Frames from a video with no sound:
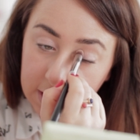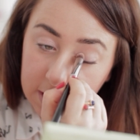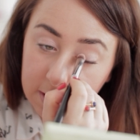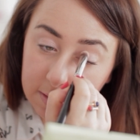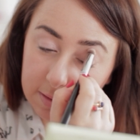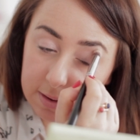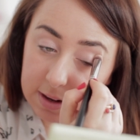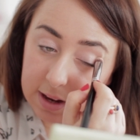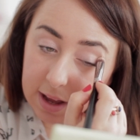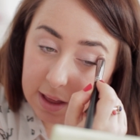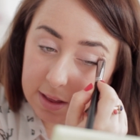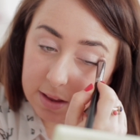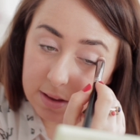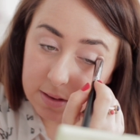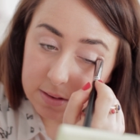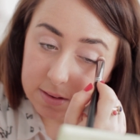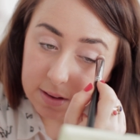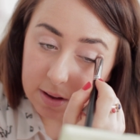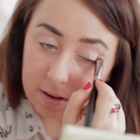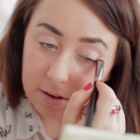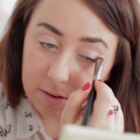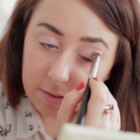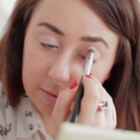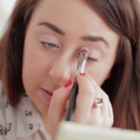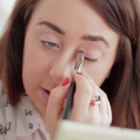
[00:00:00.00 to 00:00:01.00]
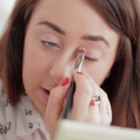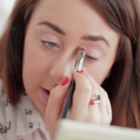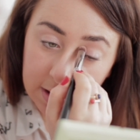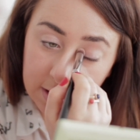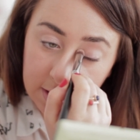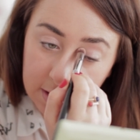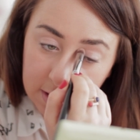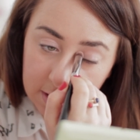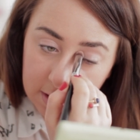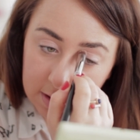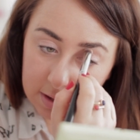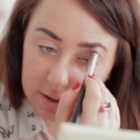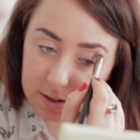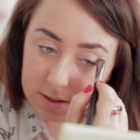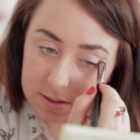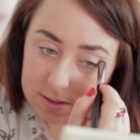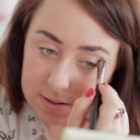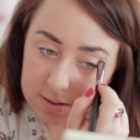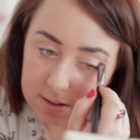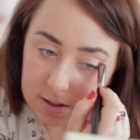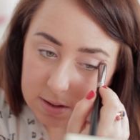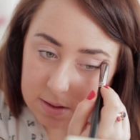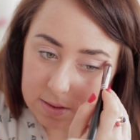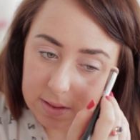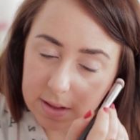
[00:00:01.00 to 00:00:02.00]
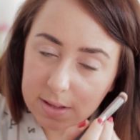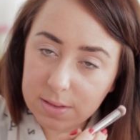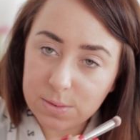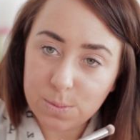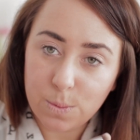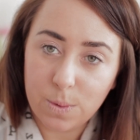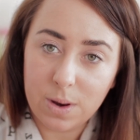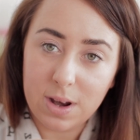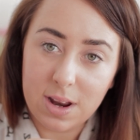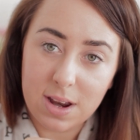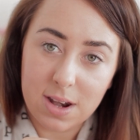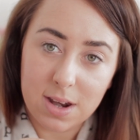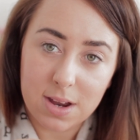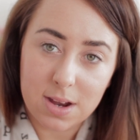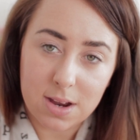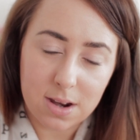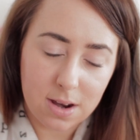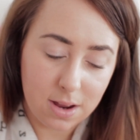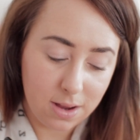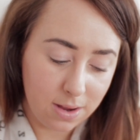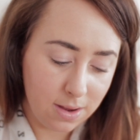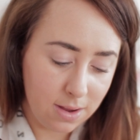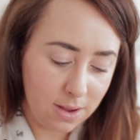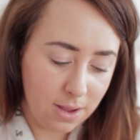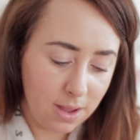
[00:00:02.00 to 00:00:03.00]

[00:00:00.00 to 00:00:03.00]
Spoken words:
you know, and get use out of it. So that's what I did.